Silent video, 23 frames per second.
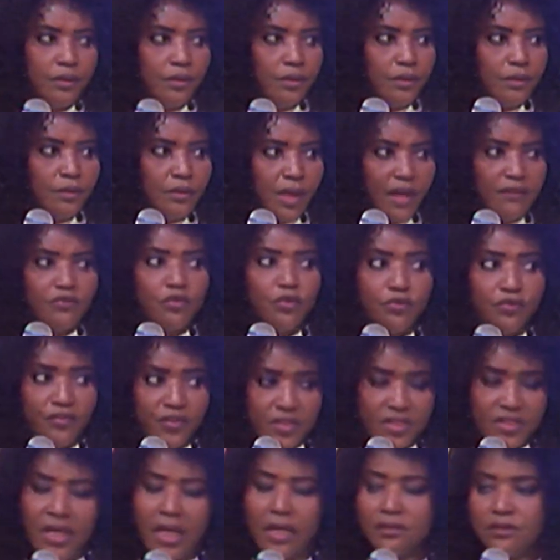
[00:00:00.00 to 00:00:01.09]
you have to face
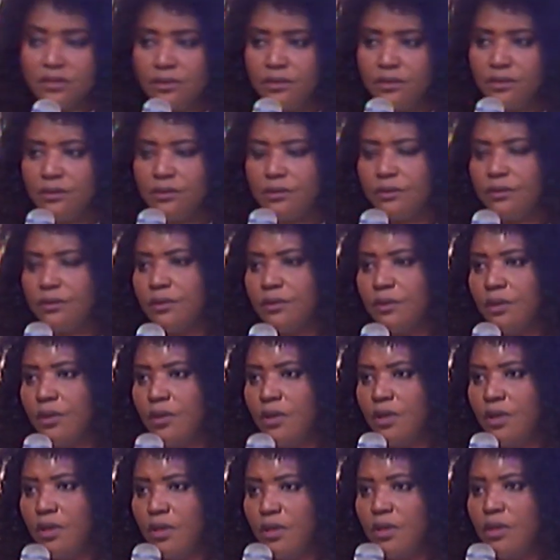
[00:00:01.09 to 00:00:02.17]
that thing.
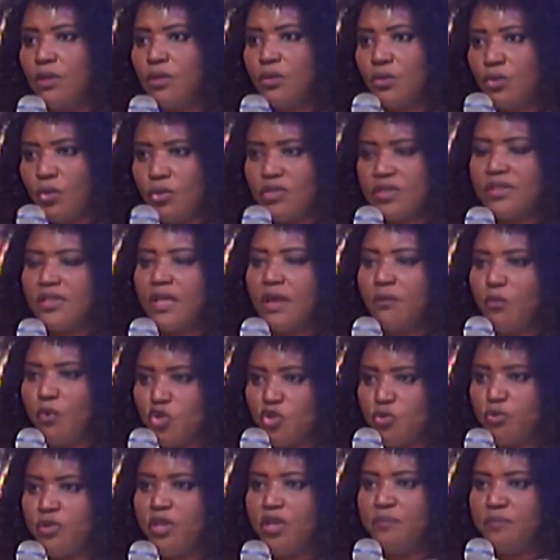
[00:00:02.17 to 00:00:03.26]
Because there must
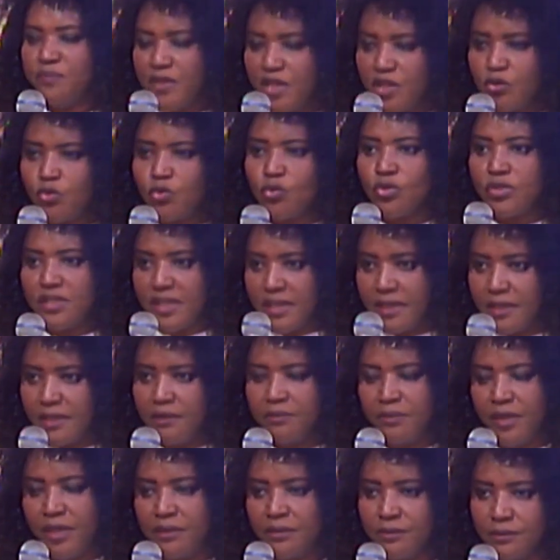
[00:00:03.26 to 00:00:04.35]
be a place to say
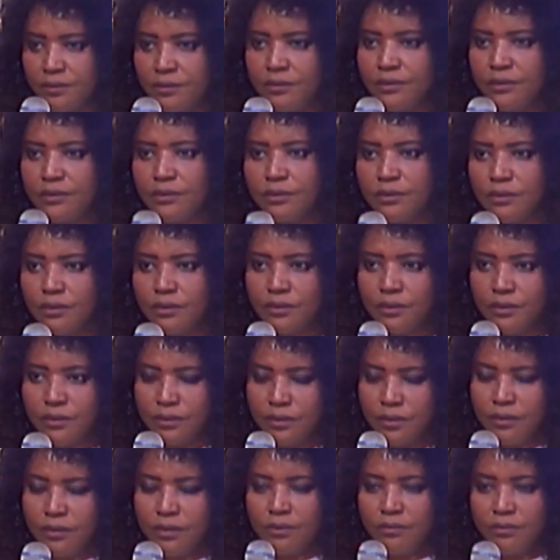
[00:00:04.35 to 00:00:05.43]
amen.
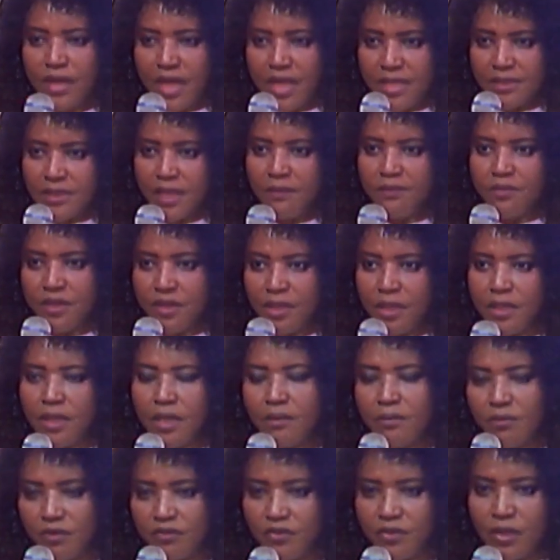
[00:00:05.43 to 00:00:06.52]
Blessed be the
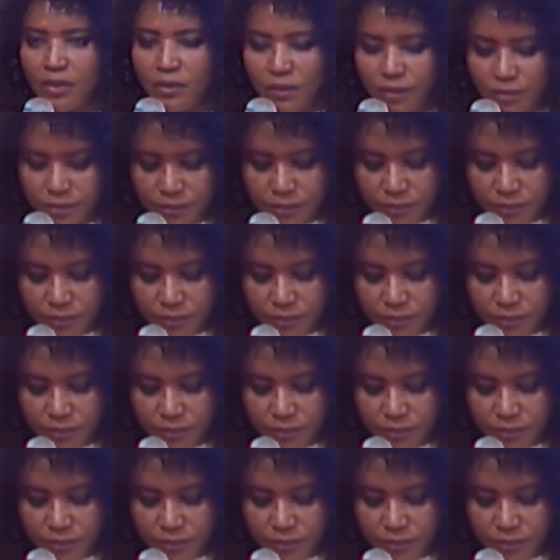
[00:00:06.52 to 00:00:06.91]
name of the Lord.